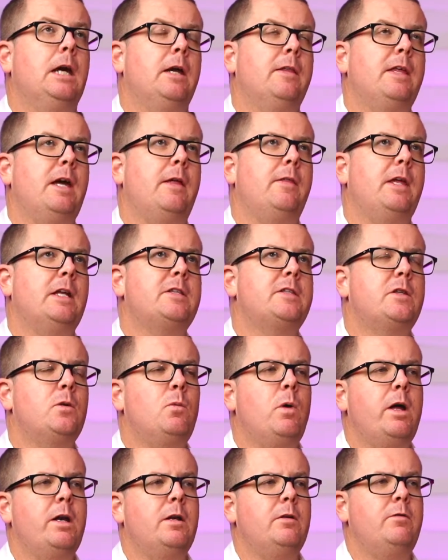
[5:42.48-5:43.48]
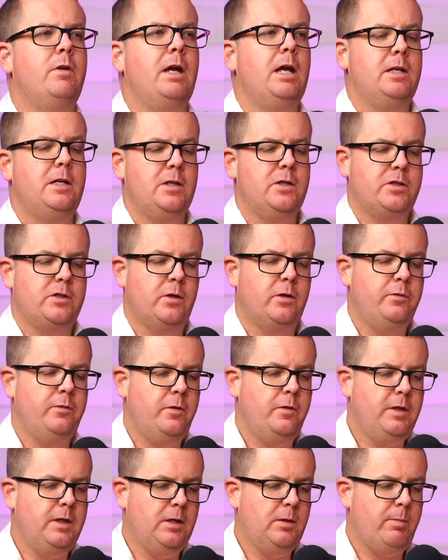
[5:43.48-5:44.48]
that's the one advantage. So if
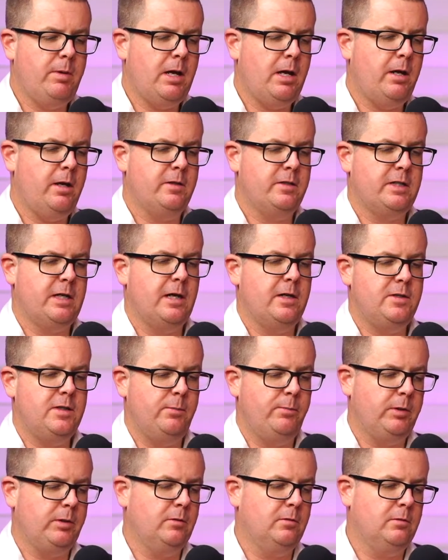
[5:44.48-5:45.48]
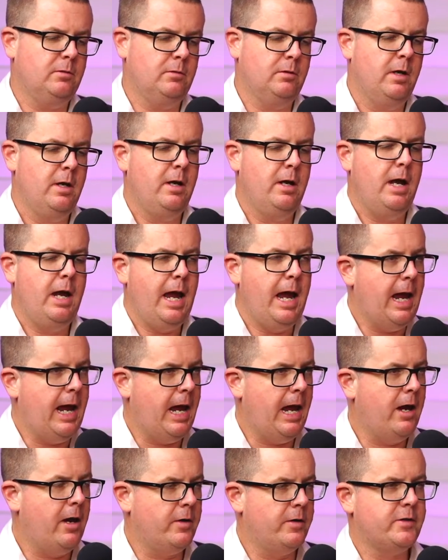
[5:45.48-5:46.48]
you think about, say, a typical
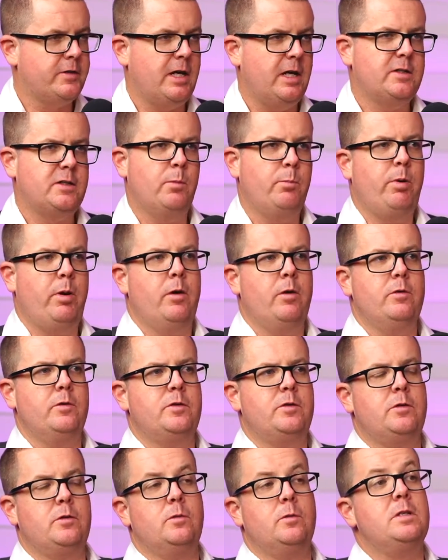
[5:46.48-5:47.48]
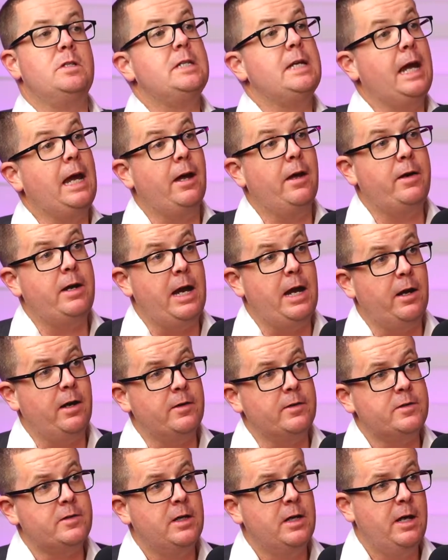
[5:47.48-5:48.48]
house as opposed to a
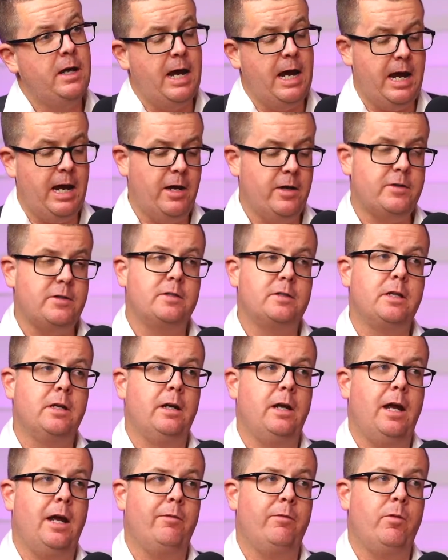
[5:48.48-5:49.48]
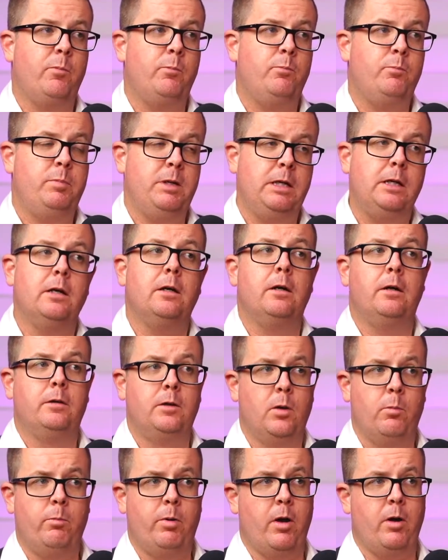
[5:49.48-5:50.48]
townhouse, a house is going to have a bigger
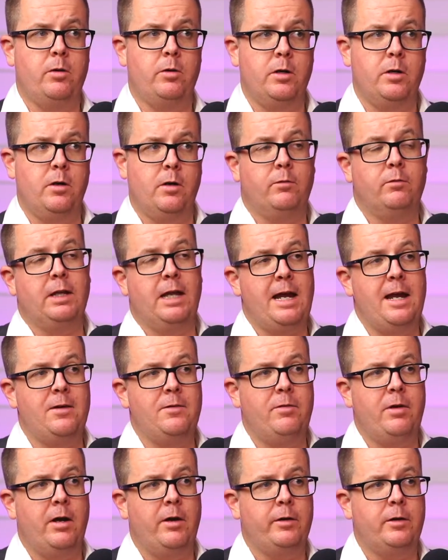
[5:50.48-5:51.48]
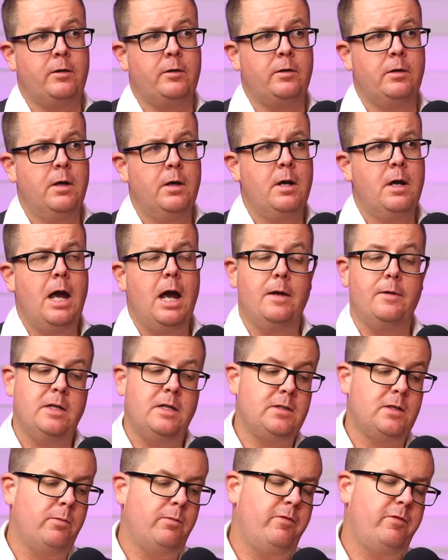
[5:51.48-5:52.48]
component of land value. And
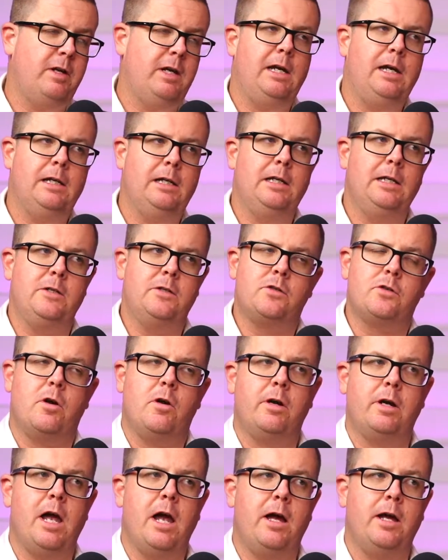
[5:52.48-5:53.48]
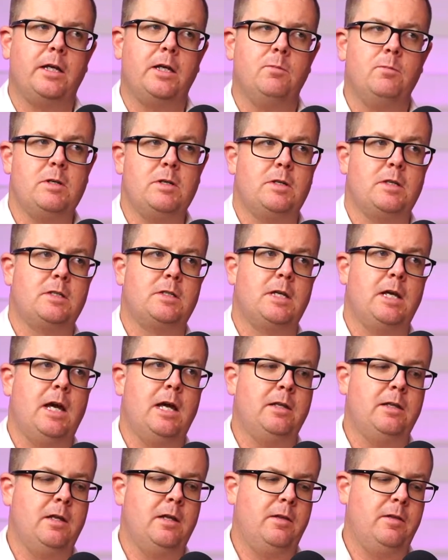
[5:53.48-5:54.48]
there's a fairly strong argument to
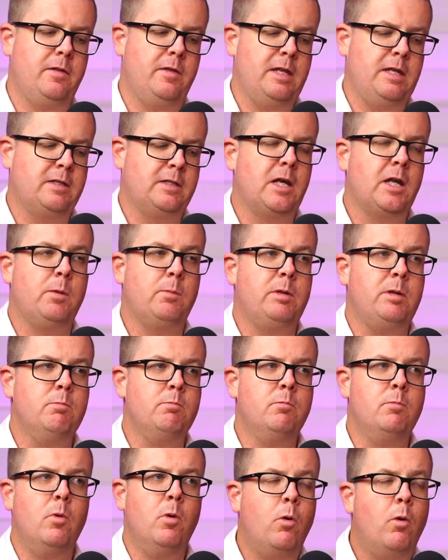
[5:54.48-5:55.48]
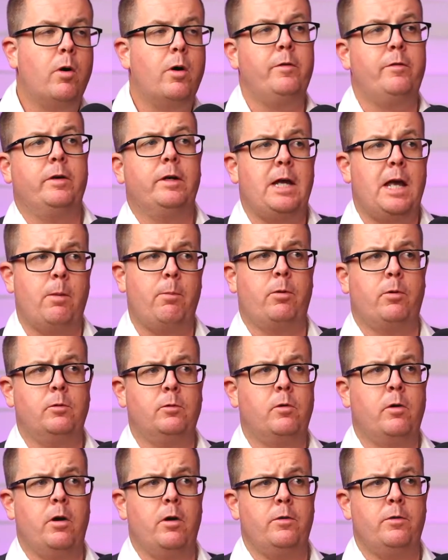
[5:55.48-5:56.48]
say that there's going to be more of a capital
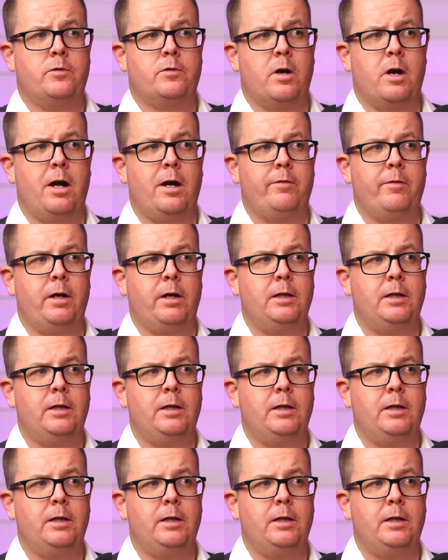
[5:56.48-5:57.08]
growth driver.